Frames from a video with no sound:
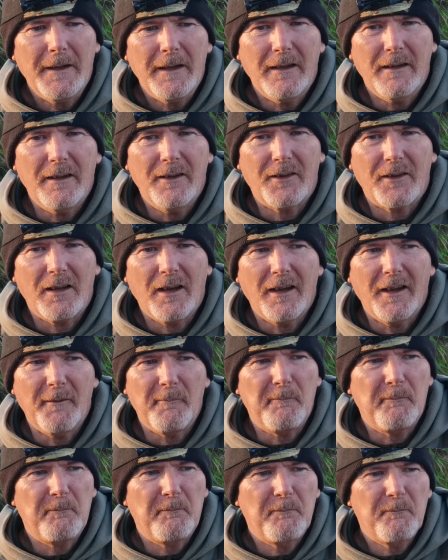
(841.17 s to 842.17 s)
in this
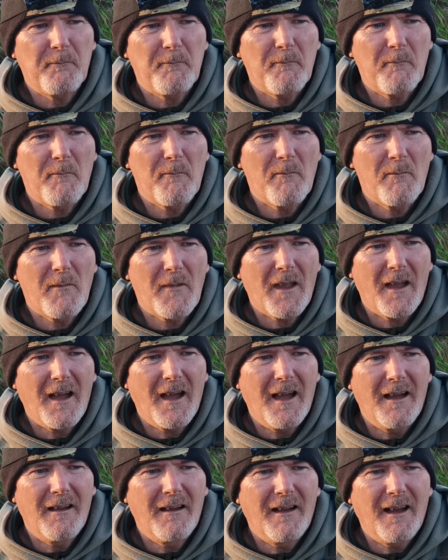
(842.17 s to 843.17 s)
game,
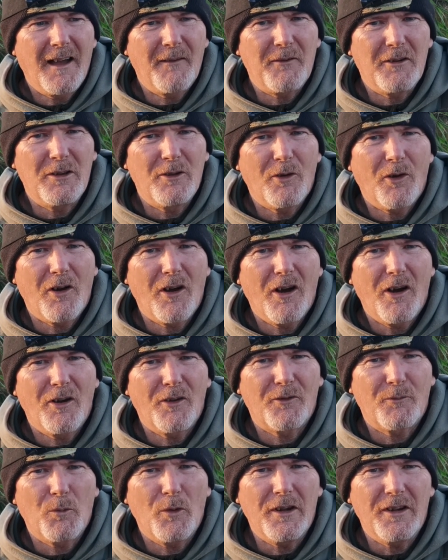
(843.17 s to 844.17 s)
having long
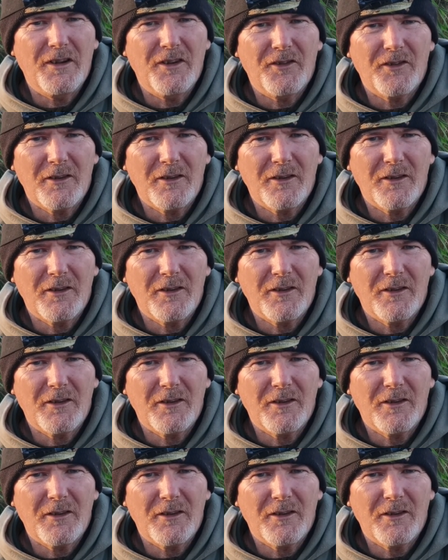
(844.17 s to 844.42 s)
hard winters